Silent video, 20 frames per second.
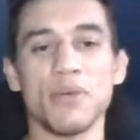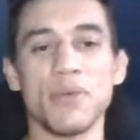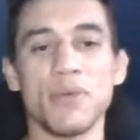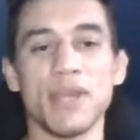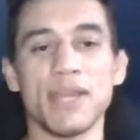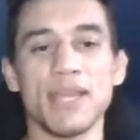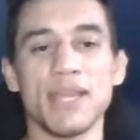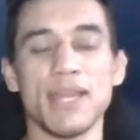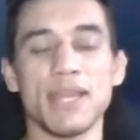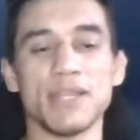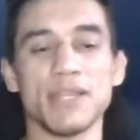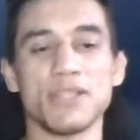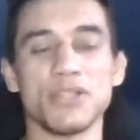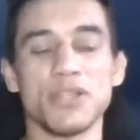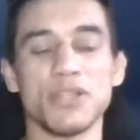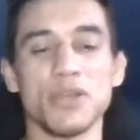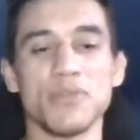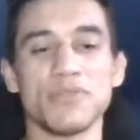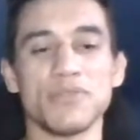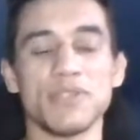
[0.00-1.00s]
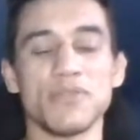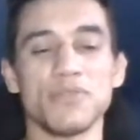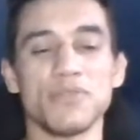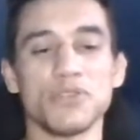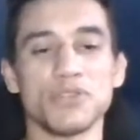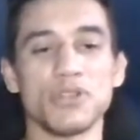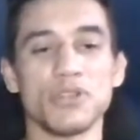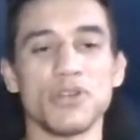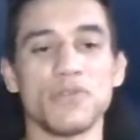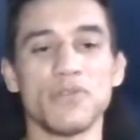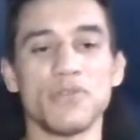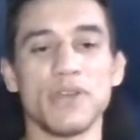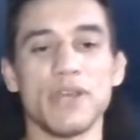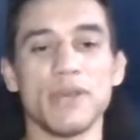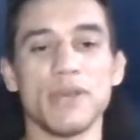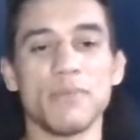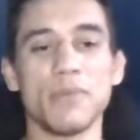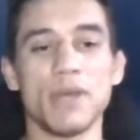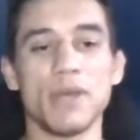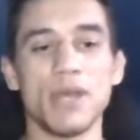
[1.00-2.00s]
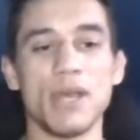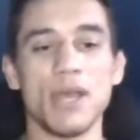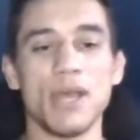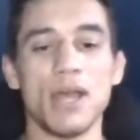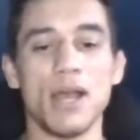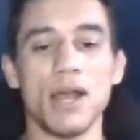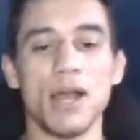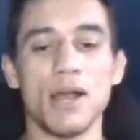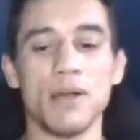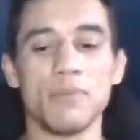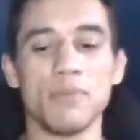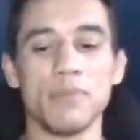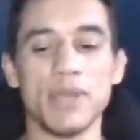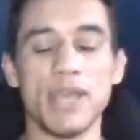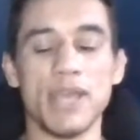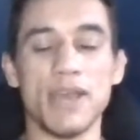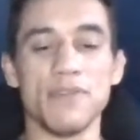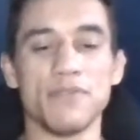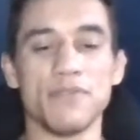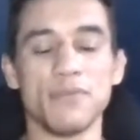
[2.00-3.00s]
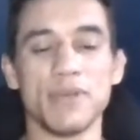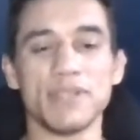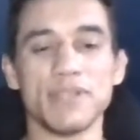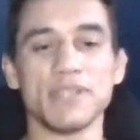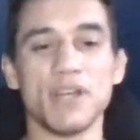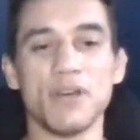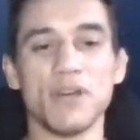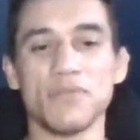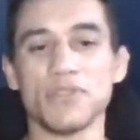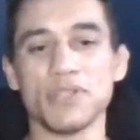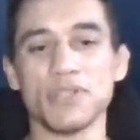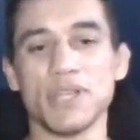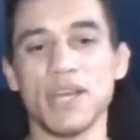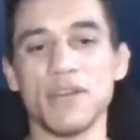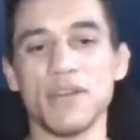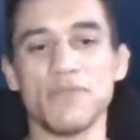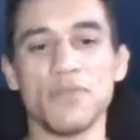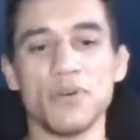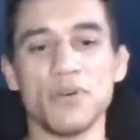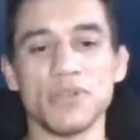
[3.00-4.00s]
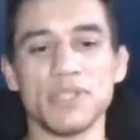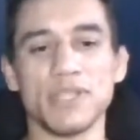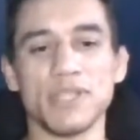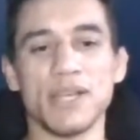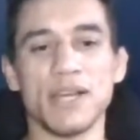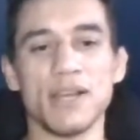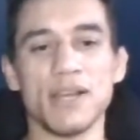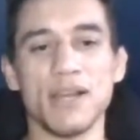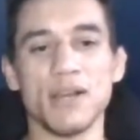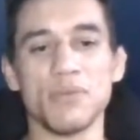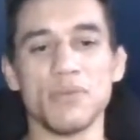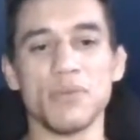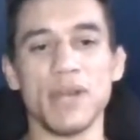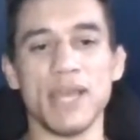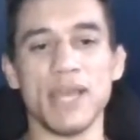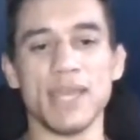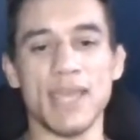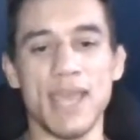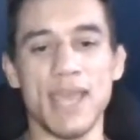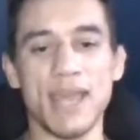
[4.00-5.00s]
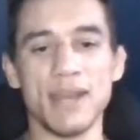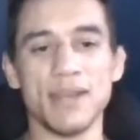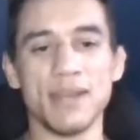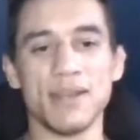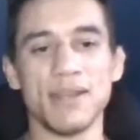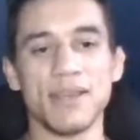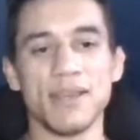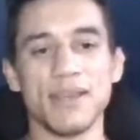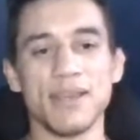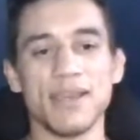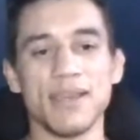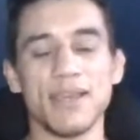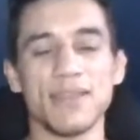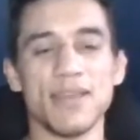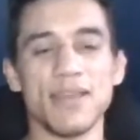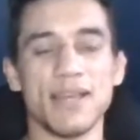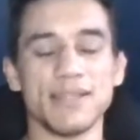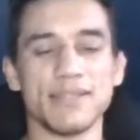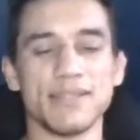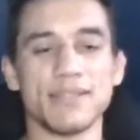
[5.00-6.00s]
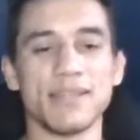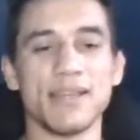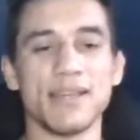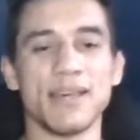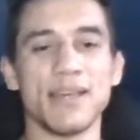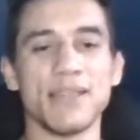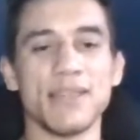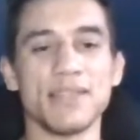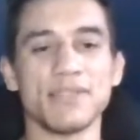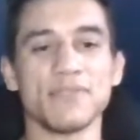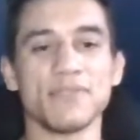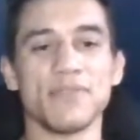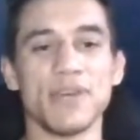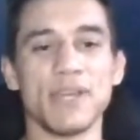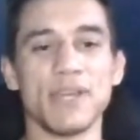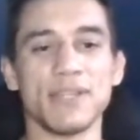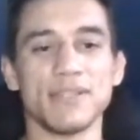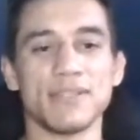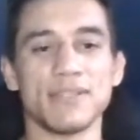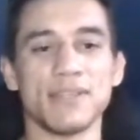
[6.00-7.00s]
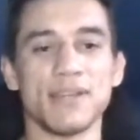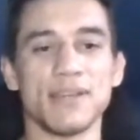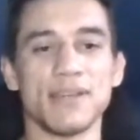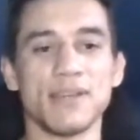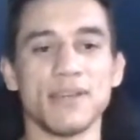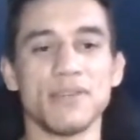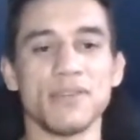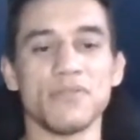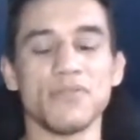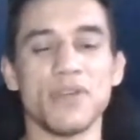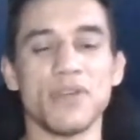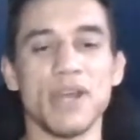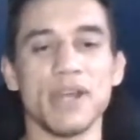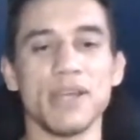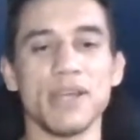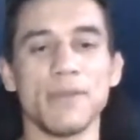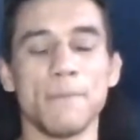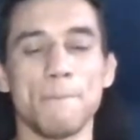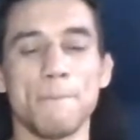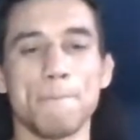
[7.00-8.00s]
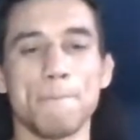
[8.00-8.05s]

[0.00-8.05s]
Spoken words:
way to get into the UFC for sure for him. For myself, just kind of focusing on what I can. And that's this fight on Friday.